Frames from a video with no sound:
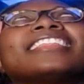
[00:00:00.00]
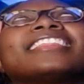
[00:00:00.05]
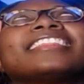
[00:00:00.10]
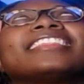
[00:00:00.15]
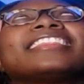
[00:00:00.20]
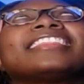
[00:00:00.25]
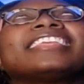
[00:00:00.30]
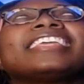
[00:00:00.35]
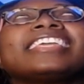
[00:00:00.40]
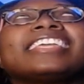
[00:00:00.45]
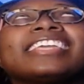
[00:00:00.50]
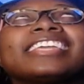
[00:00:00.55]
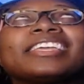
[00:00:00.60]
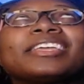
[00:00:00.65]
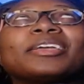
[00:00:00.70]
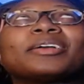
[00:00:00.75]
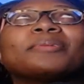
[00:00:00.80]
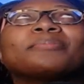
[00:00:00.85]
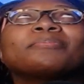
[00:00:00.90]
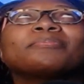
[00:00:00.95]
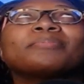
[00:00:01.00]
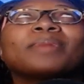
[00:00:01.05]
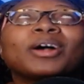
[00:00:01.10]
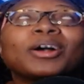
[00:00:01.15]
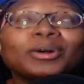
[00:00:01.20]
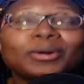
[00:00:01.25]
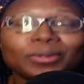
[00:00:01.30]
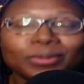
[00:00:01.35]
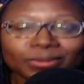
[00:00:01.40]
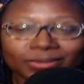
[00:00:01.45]
the
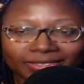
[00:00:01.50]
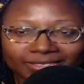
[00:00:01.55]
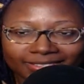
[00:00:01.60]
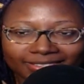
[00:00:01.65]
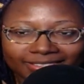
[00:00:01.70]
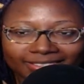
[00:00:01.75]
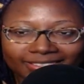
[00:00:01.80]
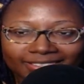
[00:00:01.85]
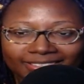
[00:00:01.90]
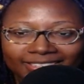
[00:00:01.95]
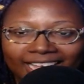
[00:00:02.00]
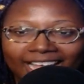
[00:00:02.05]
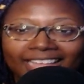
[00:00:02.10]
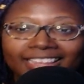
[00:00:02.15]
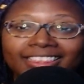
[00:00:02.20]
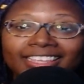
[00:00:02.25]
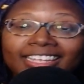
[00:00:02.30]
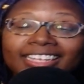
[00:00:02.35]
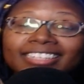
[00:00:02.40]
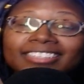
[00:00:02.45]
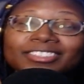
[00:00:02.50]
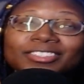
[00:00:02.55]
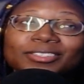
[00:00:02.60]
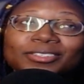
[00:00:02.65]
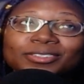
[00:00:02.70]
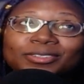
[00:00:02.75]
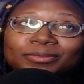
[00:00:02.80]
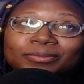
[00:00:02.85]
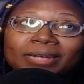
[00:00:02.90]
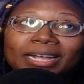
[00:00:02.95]
most, I think it's
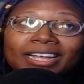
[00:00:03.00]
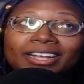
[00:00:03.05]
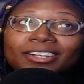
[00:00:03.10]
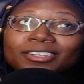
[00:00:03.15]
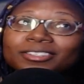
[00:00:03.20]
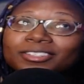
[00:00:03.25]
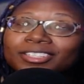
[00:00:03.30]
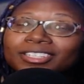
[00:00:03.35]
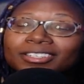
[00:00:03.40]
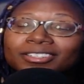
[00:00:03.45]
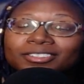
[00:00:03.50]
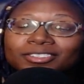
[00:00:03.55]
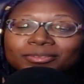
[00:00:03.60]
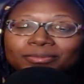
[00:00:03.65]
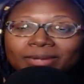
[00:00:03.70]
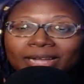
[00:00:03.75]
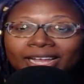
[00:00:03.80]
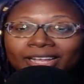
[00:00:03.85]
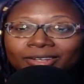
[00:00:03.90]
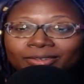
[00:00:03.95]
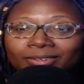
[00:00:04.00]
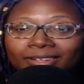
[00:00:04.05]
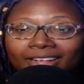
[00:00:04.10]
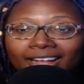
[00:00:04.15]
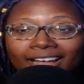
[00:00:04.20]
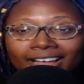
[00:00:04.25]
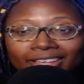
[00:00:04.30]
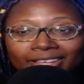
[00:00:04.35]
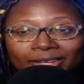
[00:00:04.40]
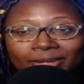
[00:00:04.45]
her smile
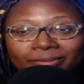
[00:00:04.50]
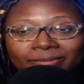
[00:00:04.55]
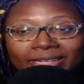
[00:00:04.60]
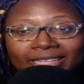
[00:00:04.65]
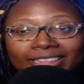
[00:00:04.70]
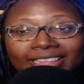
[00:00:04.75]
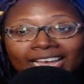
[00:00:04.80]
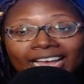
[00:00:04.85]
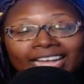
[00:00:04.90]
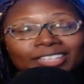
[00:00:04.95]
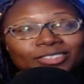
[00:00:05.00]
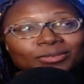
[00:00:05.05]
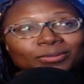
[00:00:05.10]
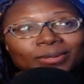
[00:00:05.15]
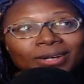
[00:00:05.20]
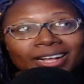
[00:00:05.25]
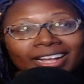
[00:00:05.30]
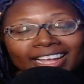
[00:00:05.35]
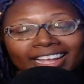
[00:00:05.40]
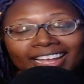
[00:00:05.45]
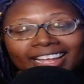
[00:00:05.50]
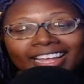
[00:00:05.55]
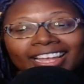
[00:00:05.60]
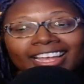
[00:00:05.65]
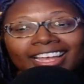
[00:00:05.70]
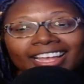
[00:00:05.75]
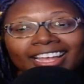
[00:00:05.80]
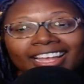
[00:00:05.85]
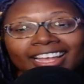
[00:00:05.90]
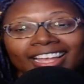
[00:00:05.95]
got him, and that's why.
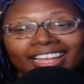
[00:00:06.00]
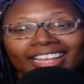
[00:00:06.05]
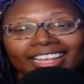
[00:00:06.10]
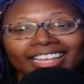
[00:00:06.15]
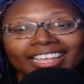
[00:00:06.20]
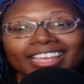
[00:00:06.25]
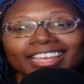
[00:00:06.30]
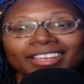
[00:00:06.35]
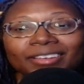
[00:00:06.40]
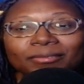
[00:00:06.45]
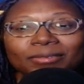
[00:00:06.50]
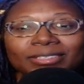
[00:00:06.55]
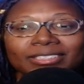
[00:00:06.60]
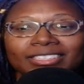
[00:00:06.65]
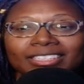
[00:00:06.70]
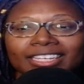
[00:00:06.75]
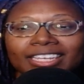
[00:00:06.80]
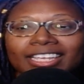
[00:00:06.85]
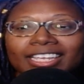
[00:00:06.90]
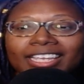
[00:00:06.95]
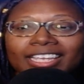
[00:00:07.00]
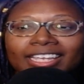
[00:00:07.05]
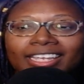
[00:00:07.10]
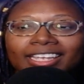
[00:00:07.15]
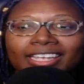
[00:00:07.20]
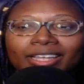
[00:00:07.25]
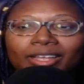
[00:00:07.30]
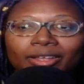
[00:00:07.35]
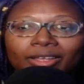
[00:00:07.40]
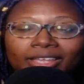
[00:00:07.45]
He
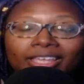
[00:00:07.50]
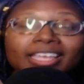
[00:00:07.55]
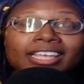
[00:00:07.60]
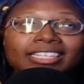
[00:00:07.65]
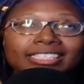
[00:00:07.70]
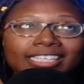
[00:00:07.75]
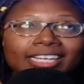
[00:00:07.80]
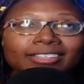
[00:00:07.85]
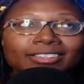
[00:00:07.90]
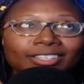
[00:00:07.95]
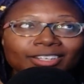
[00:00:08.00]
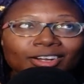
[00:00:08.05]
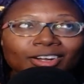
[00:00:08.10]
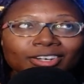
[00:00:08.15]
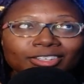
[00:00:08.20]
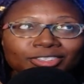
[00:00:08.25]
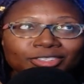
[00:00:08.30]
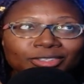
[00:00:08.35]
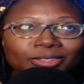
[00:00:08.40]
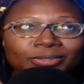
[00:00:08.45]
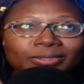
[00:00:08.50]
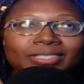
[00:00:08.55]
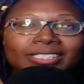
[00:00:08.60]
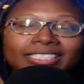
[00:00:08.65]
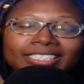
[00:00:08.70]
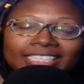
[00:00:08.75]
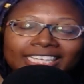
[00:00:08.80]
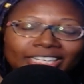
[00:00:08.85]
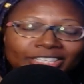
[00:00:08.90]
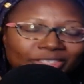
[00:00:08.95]
gets out the car too, and
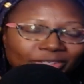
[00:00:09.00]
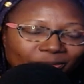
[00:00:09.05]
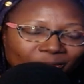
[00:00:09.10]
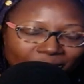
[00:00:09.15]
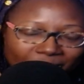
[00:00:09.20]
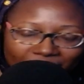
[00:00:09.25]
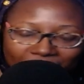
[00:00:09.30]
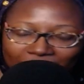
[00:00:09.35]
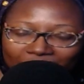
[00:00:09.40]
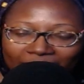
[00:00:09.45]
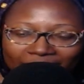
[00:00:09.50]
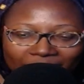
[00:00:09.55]
he's like, "Do you want me to walk